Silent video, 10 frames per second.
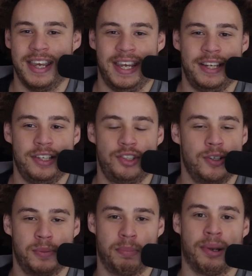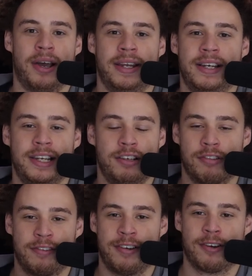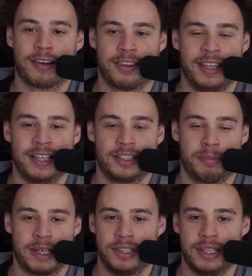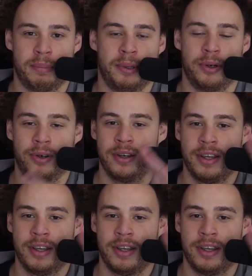It is just blindly referring things because it put